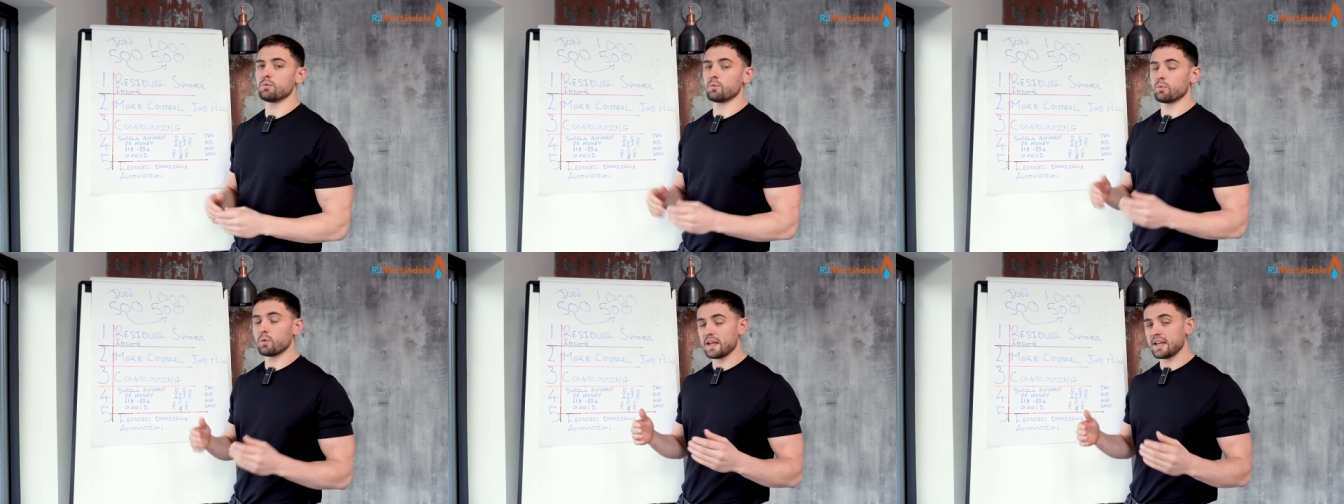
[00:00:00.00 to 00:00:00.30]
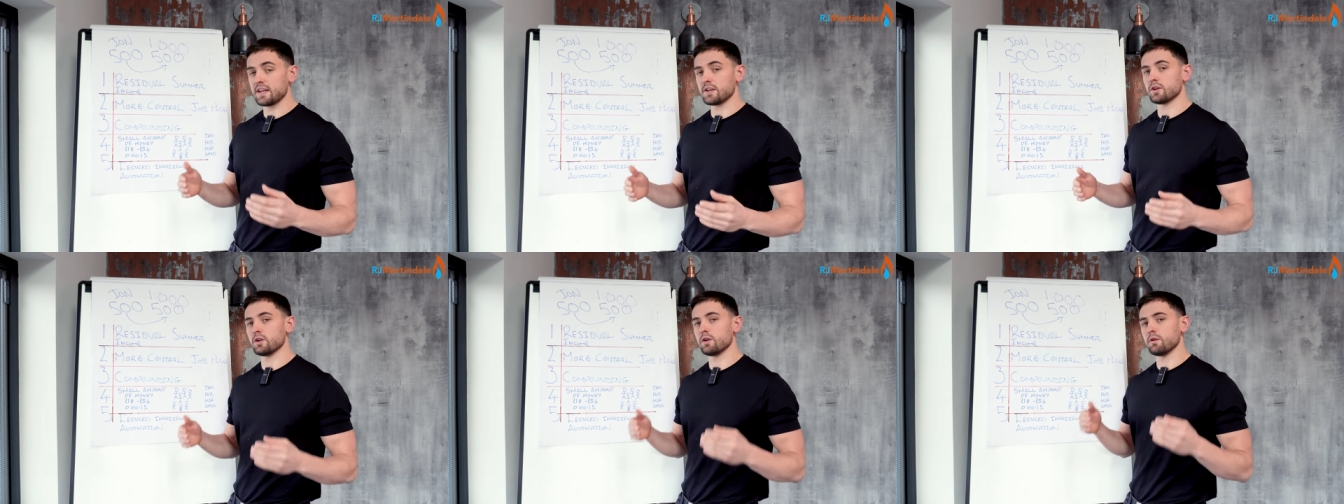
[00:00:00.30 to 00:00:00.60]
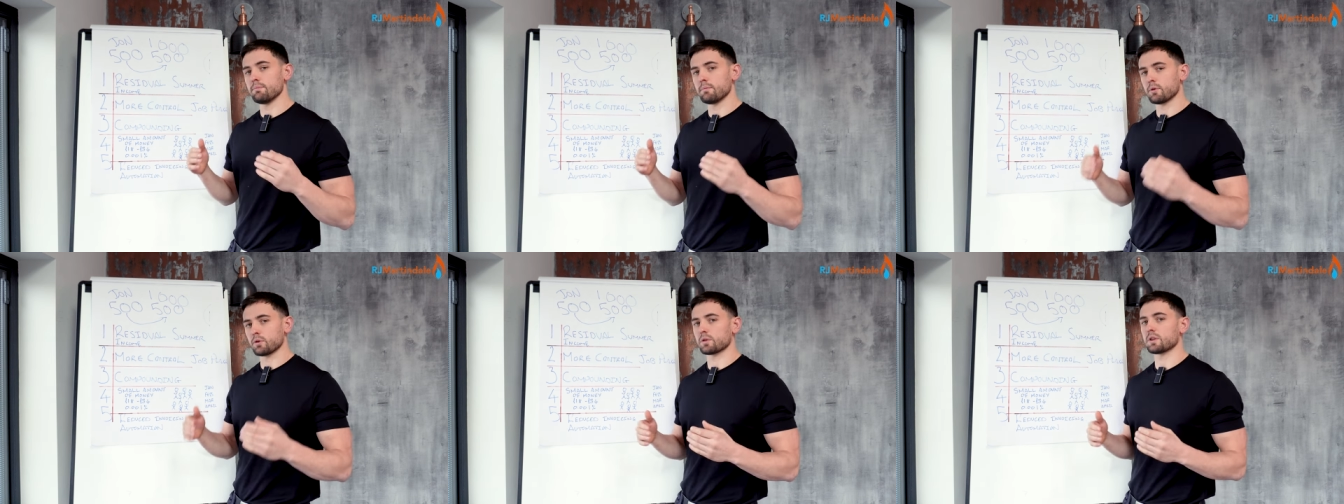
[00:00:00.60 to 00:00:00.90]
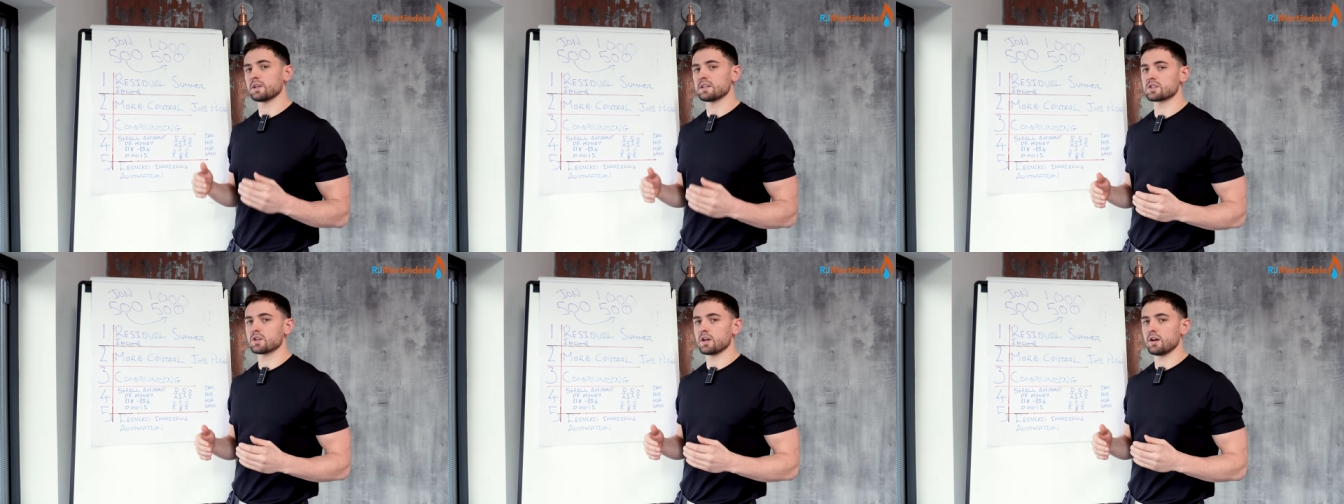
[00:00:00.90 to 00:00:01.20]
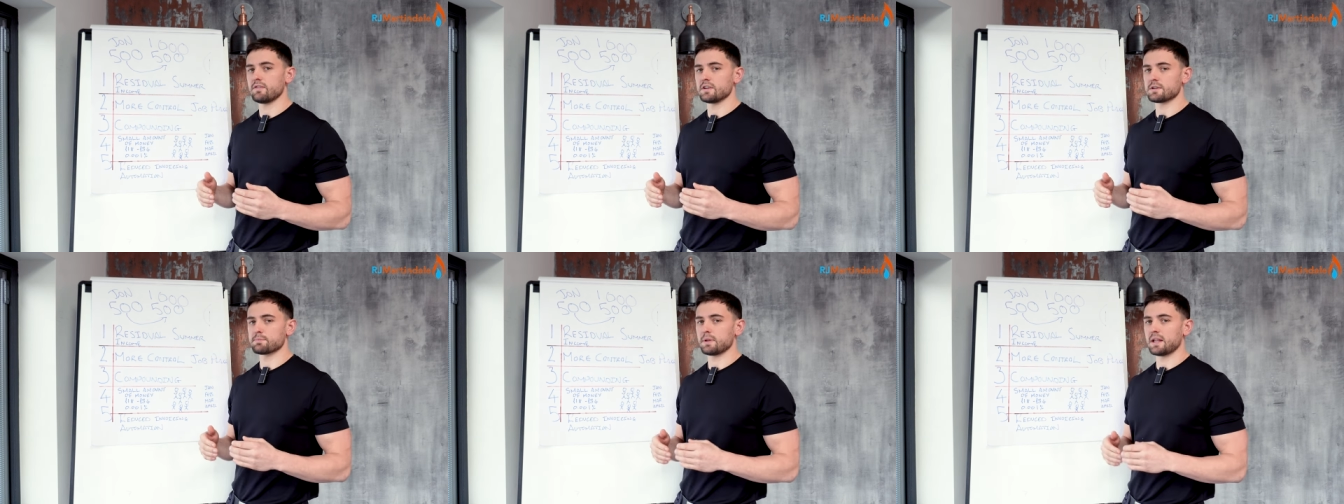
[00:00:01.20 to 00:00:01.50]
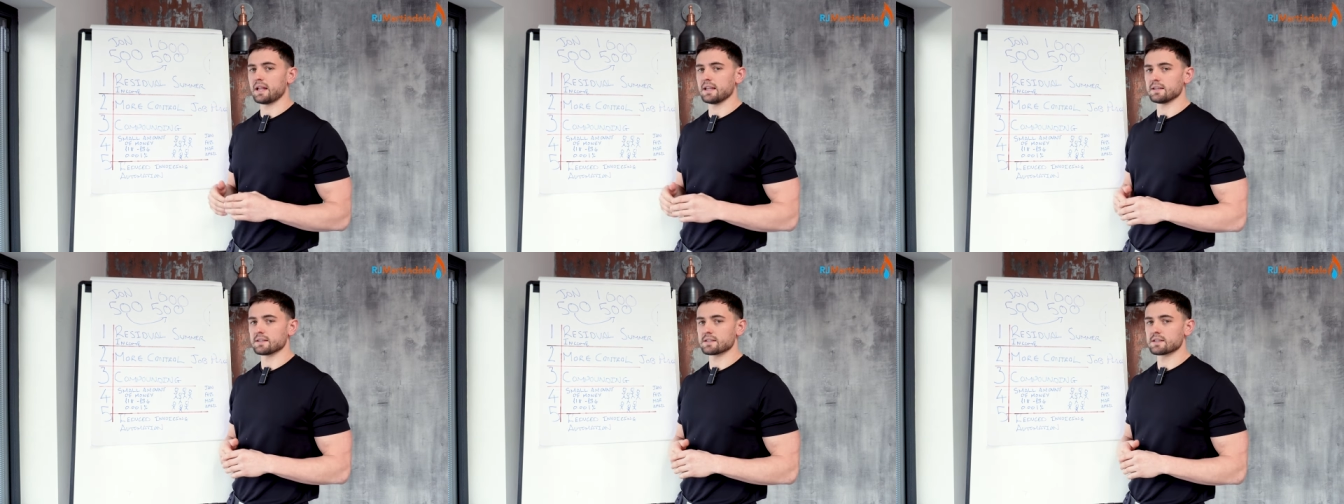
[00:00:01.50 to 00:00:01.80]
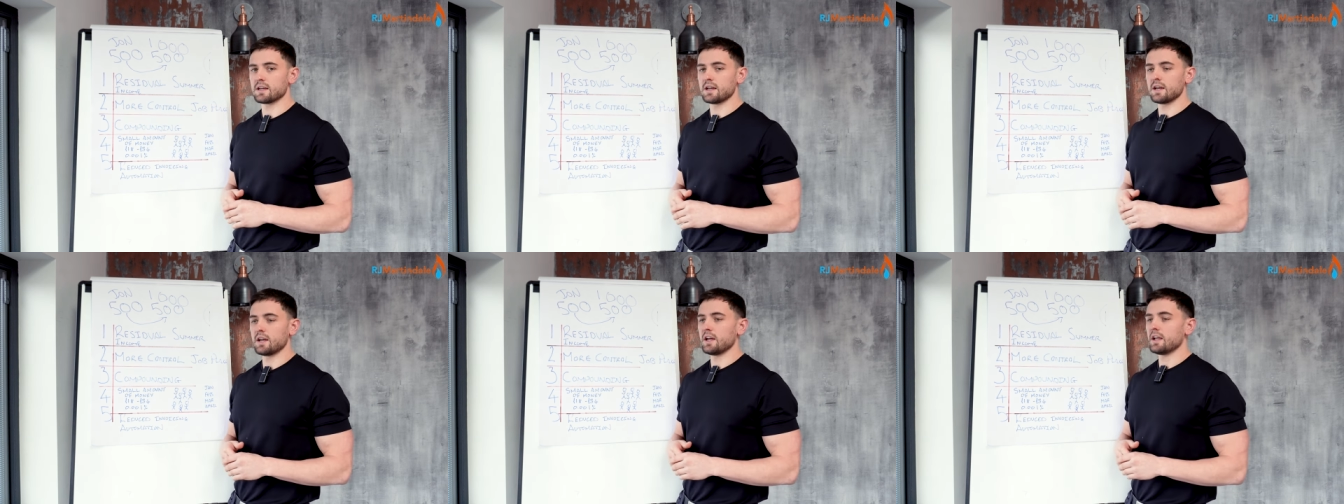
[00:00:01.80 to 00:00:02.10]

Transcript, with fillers: we do monthly service plans.